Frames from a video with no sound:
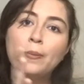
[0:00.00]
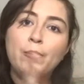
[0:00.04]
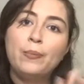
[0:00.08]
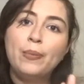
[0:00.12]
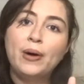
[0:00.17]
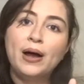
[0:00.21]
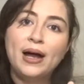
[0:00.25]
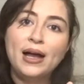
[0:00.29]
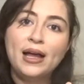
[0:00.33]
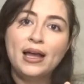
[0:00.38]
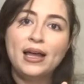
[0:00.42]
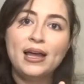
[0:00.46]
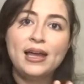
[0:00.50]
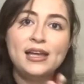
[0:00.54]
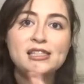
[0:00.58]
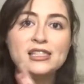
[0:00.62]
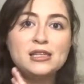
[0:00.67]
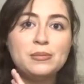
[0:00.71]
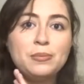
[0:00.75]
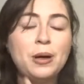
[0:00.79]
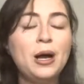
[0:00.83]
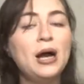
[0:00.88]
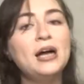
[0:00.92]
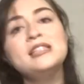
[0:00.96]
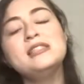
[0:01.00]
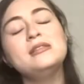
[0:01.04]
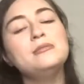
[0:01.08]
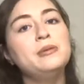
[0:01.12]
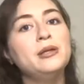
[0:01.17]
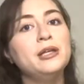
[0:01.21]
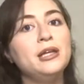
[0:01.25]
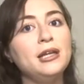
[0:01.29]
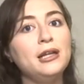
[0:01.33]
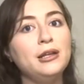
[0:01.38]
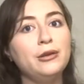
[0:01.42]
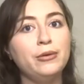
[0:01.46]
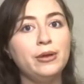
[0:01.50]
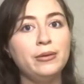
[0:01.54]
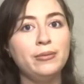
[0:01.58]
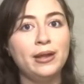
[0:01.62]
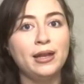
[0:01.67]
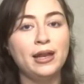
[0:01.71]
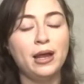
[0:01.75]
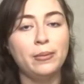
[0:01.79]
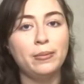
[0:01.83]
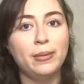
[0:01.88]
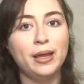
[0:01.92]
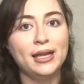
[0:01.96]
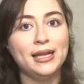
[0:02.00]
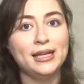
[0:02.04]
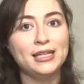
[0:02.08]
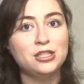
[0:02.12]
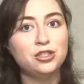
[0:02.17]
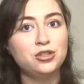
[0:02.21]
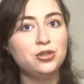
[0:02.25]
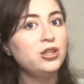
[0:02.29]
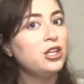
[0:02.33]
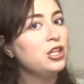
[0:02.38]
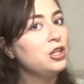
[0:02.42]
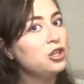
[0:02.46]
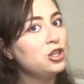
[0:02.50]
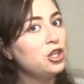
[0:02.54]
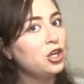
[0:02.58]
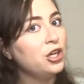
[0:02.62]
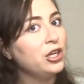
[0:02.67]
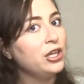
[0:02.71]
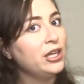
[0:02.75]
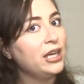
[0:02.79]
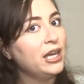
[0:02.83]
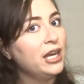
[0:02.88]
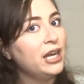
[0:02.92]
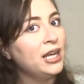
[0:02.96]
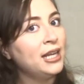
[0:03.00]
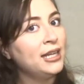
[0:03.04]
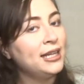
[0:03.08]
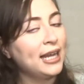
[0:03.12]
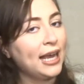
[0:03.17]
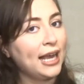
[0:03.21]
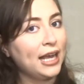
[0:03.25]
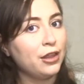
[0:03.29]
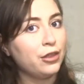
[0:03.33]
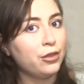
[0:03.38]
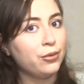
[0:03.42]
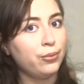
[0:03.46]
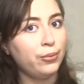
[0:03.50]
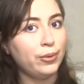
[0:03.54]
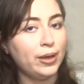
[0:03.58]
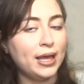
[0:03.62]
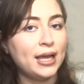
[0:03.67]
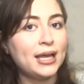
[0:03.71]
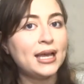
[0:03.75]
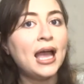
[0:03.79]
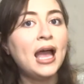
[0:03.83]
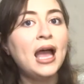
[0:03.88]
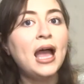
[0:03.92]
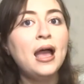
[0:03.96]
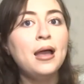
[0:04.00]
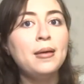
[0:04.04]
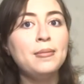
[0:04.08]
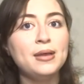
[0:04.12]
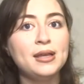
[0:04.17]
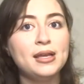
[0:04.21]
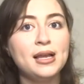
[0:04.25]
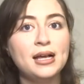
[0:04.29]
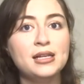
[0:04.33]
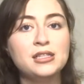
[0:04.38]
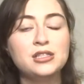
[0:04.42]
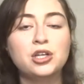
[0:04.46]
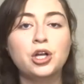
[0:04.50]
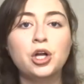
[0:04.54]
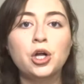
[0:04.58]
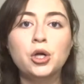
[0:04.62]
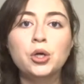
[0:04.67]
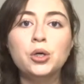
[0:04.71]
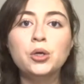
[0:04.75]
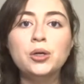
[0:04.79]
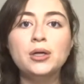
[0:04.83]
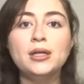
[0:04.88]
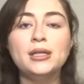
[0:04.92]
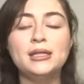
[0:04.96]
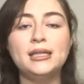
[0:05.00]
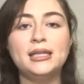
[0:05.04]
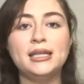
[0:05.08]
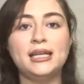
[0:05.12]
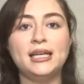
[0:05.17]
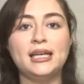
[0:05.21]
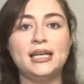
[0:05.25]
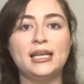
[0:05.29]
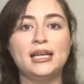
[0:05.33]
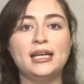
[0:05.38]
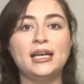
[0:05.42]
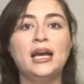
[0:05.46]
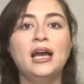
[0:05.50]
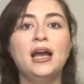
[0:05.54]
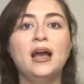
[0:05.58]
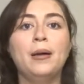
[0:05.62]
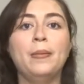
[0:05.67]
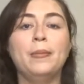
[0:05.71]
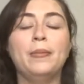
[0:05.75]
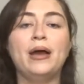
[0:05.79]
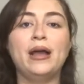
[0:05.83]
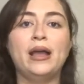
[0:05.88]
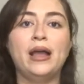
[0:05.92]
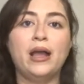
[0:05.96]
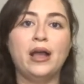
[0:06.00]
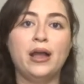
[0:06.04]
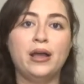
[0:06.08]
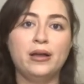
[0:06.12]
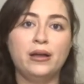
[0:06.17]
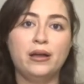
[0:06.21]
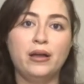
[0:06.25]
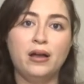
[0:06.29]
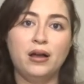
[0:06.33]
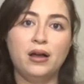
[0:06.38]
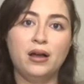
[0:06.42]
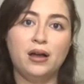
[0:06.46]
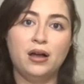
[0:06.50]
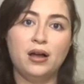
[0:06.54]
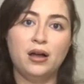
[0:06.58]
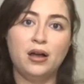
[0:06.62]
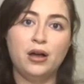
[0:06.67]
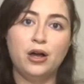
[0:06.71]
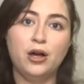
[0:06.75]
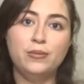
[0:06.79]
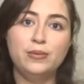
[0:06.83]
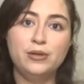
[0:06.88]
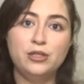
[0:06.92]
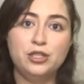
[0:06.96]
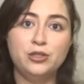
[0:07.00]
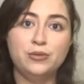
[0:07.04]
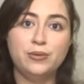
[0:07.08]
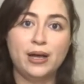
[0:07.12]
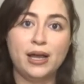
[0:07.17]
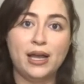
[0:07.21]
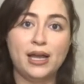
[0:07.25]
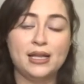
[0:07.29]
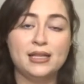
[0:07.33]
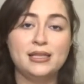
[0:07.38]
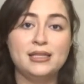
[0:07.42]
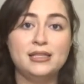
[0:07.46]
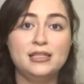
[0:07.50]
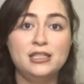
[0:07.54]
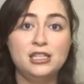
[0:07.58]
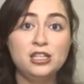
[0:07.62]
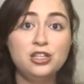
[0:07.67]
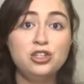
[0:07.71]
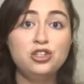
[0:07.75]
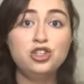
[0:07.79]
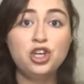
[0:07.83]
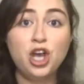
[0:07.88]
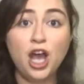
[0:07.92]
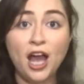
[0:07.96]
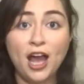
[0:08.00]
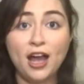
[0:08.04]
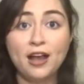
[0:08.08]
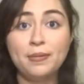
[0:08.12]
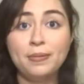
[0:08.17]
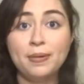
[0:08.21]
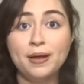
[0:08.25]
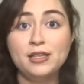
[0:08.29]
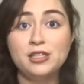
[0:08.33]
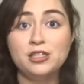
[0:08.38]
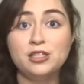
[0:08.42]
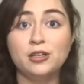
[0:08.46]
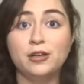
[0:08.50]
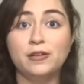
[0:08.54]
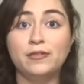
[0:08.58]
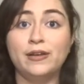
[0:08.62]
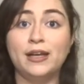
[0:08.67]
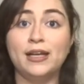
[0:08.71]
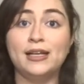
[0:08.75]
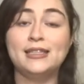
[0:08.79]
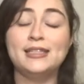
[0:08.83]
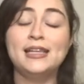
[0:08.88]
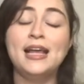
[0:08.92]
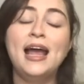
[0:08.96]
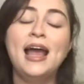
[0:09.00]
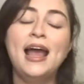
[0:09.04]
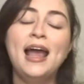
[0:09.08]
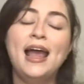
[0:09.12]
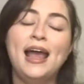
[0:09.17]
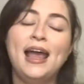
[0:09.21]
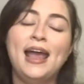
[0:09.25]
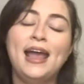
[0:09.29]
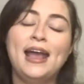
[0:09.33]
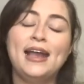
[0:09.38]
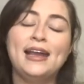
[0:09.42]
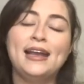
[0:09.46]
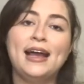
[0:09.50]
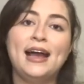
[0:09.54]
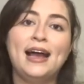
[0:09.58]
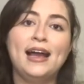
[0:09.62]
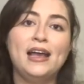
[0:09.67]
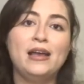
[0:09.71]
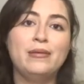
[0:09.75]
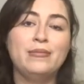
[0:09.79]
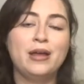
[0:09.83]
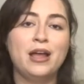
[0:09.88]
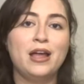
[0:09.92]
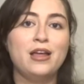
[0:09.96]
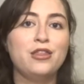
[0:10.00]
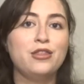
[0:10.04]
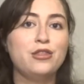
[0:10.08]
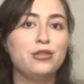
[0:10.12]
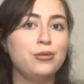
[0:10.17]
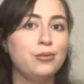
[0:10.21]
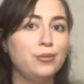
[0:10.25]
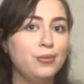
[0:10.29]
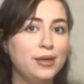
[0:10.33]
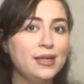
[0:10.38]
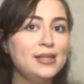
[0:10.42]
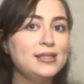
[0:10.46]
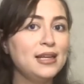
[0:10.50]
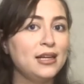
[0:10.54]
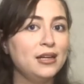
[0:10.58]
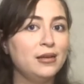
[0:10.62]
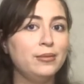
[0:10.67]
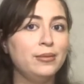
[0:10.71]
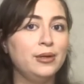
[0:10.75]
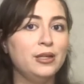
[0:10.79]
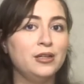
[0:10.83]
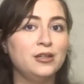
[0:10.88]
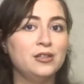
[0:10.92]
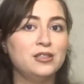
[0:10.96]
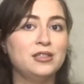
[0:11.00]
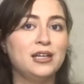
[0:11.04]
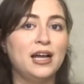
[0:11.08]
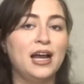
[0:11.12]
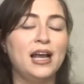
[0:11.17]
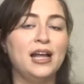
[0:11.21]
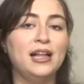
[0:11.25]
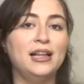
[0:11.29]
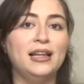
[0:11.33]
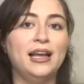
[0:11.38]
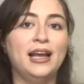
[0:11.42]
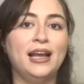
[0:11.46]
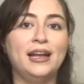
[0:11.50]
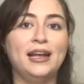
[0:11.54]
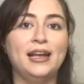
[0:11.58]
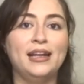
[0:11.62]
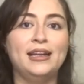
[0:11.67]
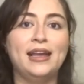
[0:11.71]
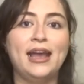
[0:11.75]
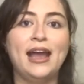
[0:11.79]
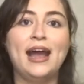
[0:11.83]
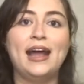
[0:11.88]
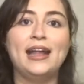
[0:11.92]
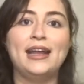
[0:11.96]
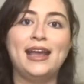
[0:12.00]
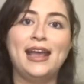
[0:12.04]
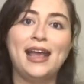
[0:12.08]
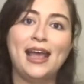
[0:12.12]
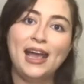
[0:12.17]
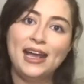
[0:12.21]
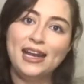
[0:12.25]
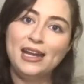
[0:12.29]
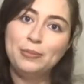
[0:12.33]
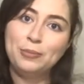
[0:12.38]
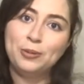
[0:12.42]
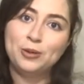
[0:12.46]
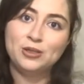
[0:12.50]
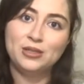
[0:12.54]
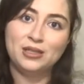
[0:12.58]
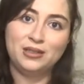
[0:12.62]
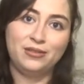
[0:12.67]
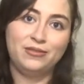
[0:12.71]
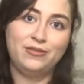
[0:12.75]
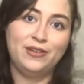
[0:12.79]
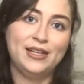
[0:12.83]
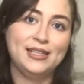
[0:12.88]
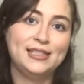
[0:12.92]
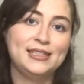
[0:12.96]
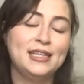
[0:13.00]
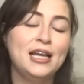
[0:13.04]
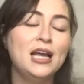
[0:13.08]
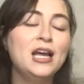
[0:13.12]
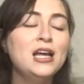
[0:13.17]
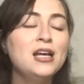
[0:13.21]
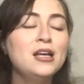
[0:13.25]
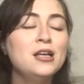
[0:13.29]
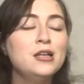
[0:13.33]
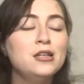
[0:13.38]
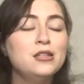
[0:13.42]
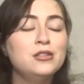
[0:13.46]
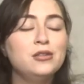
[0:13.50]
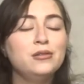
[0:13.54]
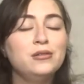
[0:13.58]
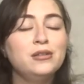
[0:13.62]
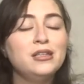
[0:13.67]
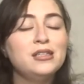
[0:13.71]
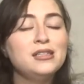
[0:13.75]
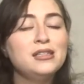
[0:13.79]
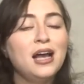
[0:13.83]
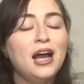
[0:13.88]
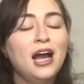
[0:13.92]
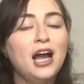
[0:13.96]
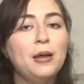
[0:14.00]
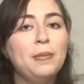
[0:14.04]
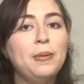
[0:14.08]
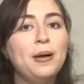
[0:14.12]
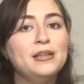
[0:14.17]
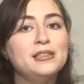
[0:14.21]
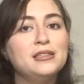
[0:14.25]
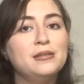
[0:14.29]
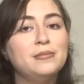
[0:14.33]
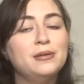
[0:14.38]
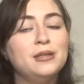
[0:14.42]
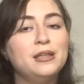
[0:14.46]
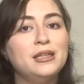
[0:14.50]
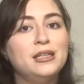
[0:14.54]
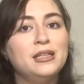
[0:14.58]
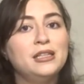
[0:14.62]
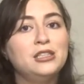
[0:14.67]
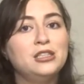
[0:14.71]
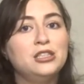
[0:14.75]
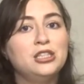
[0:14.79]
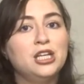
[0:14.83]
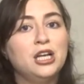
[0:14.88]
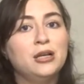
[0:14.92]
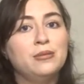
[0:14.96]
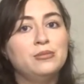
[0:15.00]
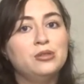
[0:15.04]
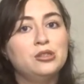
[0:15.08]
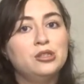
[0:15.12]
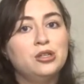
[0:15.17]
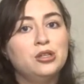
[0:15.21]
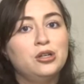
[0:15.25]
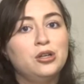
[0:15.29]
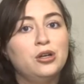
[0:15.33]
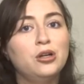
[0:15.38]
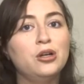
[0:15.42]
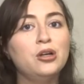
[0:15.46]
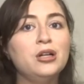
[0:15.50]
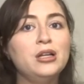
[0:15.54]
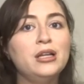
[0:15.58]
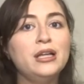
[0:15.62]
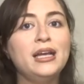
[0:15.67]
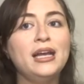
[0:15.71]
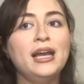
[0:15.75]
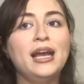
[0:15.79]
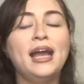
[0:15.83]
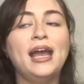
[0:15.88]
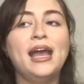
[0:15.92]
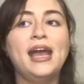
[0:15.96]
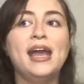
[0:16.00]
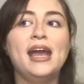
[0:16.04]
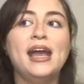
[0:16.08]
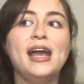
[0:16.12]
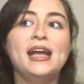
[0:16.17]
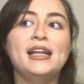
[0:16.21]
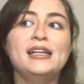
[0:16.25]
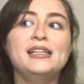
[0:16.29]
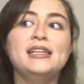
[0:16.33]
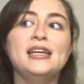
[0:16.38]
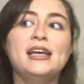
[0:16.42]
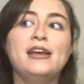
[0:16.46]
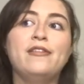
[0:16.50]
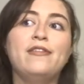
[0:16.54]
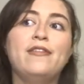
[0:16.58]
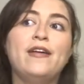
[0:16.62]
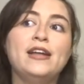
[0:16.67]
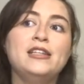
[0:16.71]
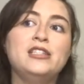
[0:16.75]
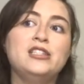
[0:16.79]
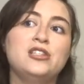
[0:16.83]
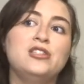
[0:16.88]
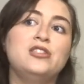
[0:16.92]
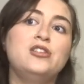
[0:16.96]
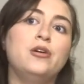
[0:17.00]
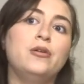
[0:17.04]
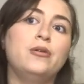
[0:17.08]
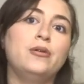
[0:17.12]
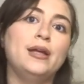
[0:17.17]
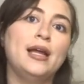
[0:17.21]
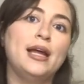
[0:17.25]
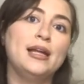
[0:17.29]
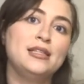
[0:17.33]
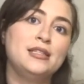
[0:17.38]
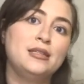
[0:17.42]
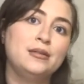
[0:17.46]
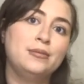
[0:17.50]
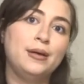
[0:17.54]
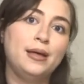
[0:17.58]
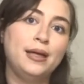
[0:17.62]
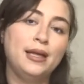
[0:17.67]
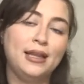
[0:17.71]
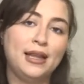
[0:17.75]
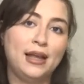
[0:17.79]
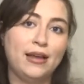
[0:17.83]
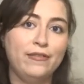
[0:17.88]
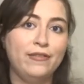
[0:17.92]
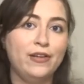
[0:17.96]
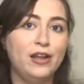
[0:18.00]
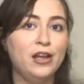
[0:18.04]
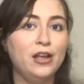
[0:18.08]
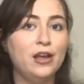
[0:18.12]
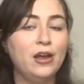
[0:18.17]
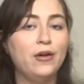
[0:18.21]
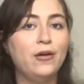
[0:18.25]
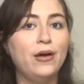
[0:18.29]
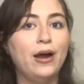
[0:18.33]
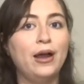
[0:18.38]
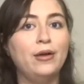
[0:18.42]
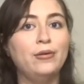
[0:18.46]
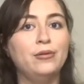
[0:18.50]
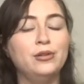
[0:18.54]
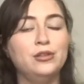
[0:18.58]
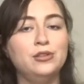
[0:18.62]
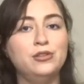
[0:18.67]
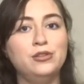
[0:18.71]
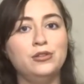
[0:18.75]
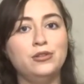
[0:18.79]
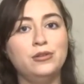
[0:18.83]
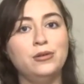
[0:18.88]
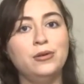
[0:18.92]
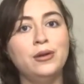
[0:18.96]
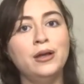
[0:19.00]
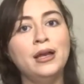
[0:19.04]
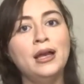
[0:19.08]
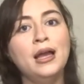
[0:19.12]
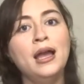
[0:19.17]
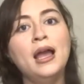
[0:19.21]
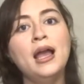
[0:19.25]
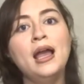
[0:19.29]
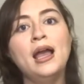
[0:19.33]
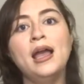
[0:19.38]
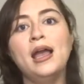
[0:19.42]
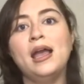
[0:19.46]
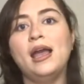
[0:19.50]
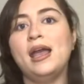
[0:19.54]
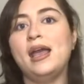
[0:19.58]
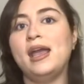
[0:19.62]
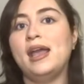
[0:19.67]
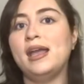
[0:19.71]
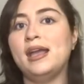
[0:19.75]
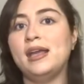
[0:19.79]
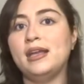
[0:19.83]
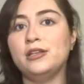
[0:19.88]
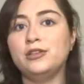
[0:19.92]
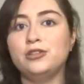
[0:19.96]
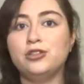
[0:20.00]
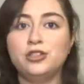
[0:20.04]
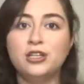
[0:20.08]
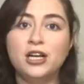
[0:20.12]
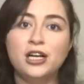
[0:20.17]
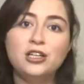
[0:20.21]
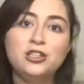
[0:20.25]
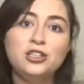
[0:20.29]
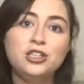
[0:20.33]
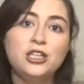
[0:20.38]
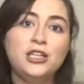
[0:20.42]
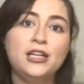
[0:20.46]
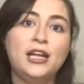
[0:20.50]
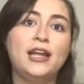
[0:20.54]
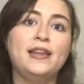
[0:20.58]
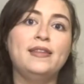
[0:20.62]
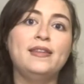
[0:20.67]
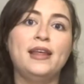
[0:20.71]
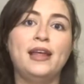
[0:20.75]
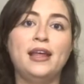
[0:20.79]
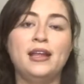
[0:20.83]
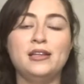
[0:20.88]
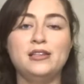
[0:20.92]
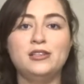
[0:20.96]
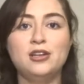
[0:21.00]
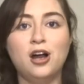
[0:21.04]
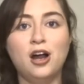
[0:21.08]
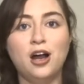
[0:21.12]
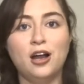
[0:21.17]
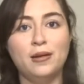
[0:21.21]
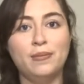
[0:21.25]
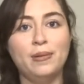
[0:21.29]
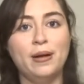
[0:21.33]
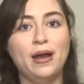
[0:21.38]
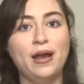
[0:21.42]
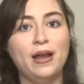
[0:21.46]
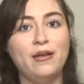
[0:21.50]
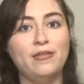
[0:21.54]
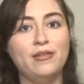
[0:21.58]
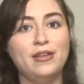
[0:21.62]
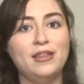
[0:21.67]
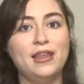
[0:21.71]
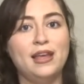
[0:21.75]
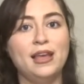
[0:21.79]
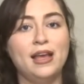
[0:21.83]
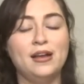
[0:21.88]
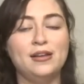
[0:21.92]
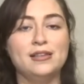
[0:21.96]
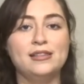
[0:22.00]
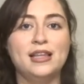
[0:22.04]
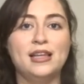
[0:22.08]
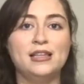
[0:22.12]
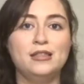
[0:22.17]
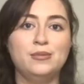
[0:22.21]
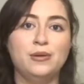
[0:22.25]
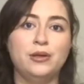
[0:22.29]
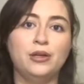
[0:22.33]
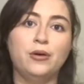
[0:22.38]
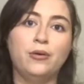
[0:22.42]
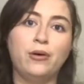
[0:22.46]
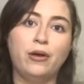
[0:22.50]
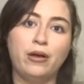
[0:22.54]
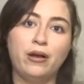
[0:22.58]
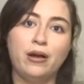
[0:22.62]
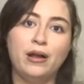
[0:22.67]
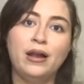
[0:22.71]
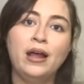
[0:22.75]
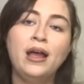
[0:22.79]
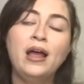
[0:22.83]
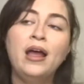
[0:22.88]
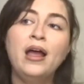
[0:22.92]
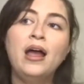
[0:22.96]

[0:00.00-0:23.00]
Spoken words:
but it's a possibility we may not make it to the 39th week because currently my OBGYN did check my cervix and I am at 3 centimeters dilated at 80% effaced. So it is a high possibility she comes early, and if I just don't get to making that video, I will do a introduction and then talk about everything else that's been going on